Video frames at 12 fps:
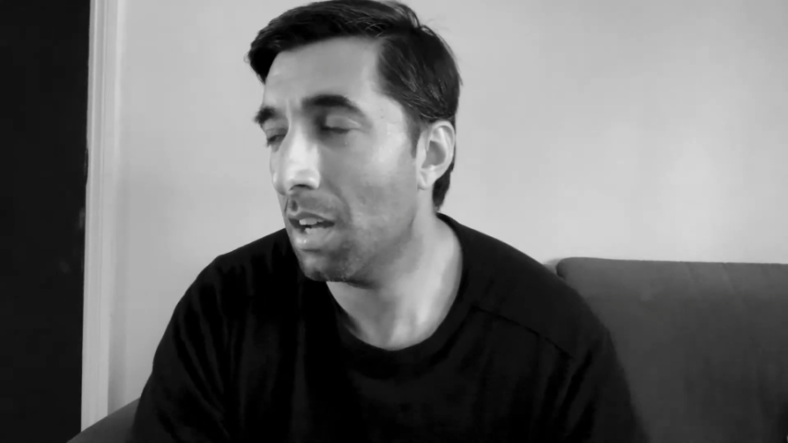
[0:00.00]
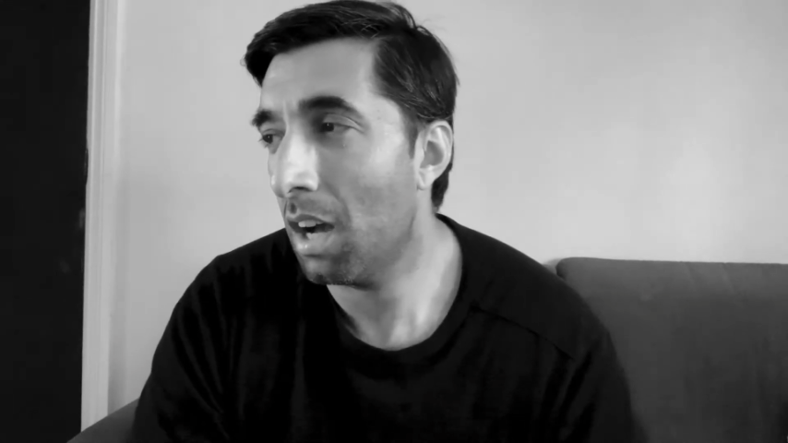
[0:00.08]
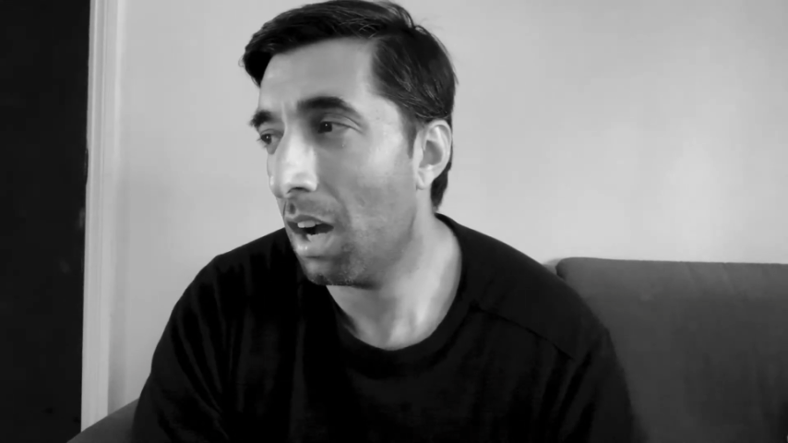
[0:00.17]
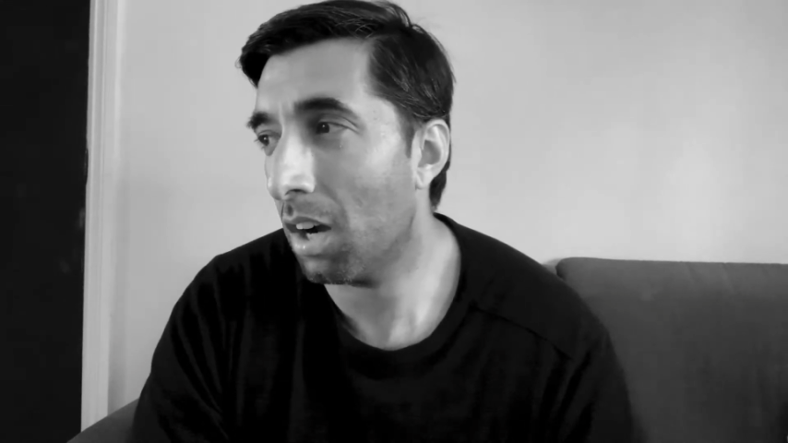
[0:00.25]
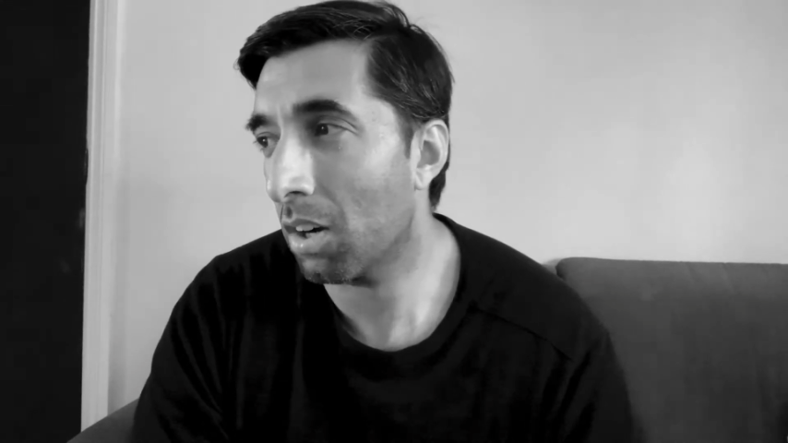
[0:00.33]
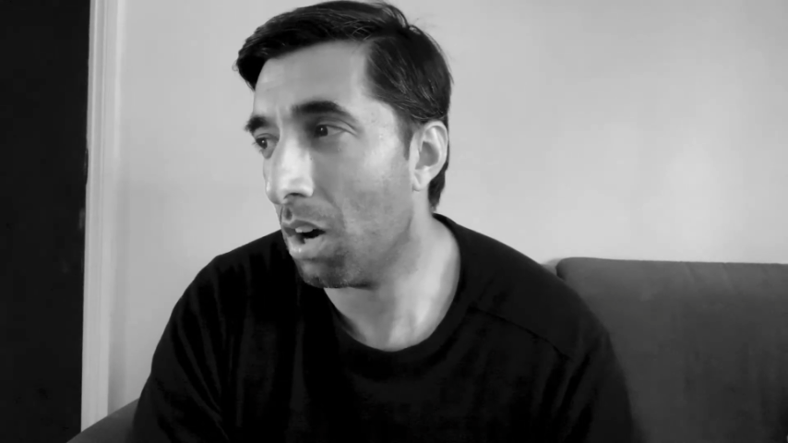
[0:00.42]

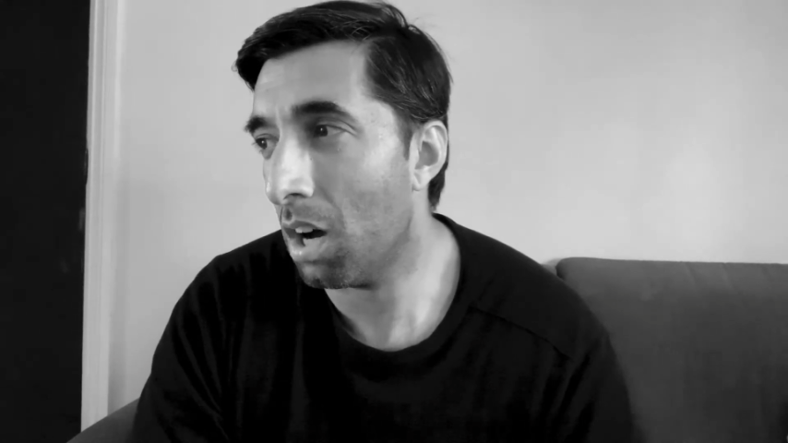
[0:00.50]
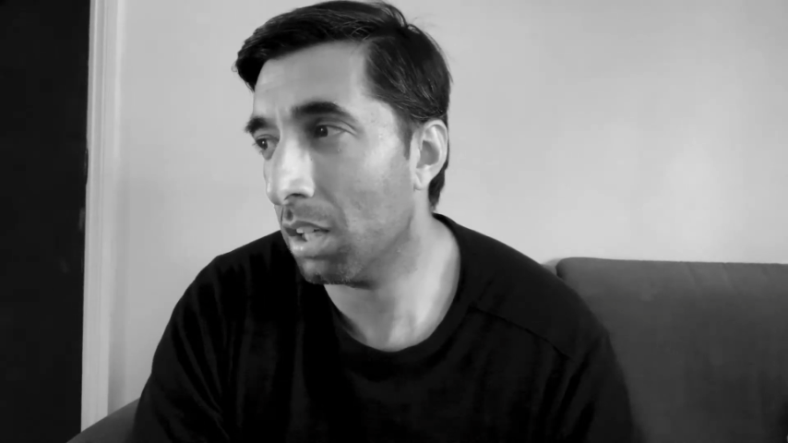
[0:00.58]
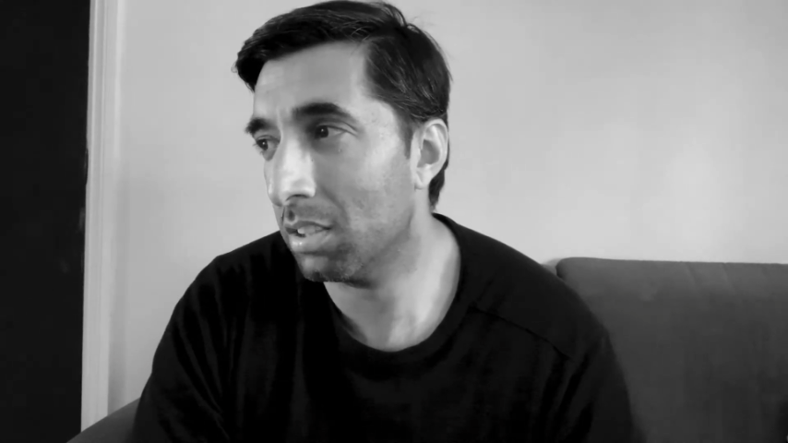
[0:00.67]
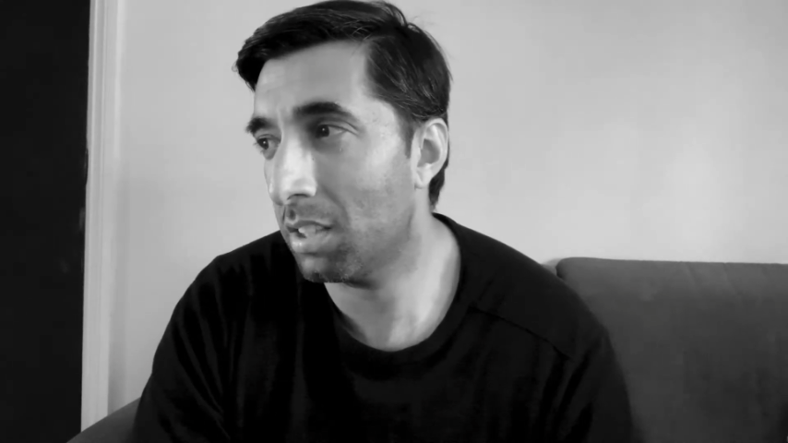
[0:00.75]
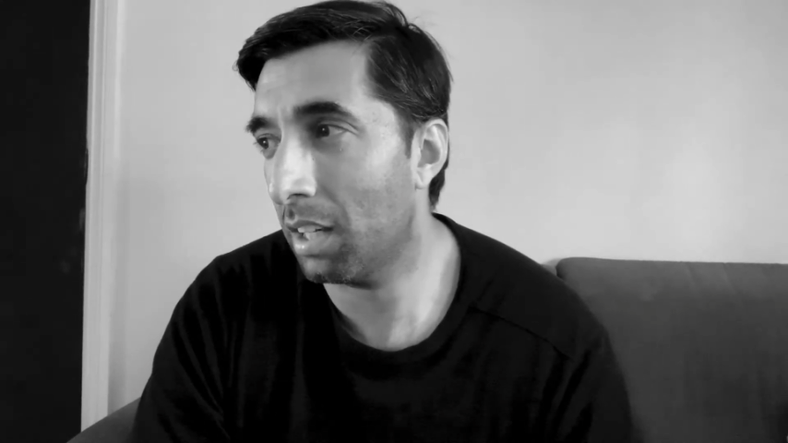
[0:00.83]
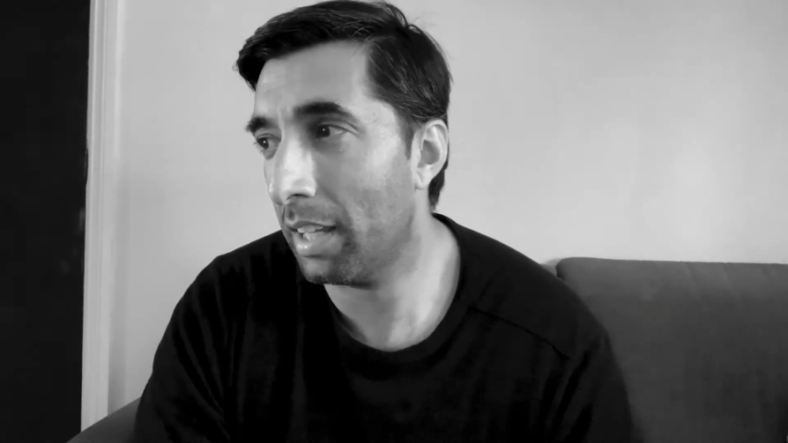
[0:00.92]
I got asked
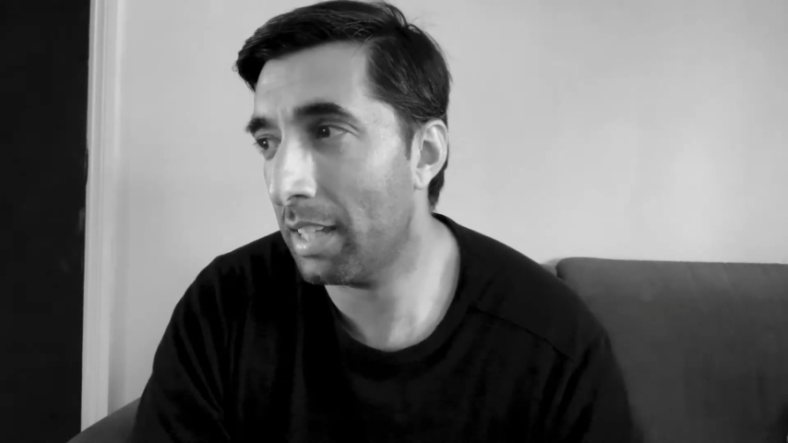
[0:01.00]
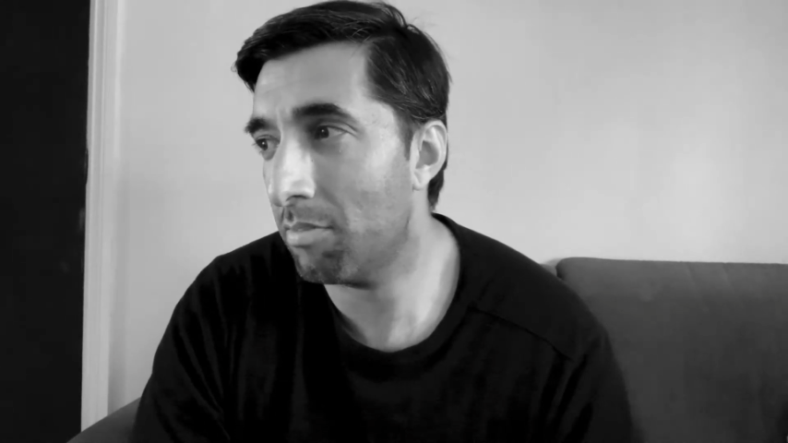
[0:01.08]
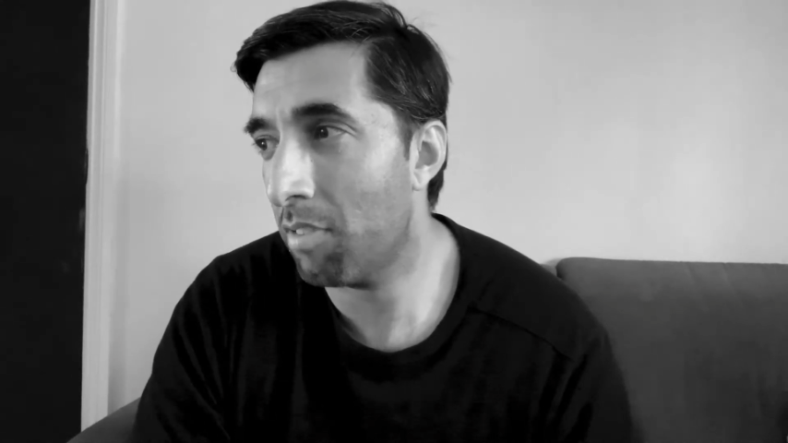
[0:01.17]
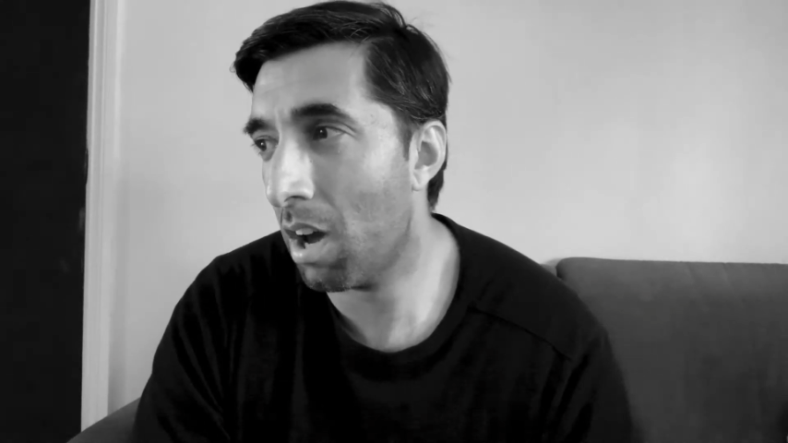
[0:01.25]
to leave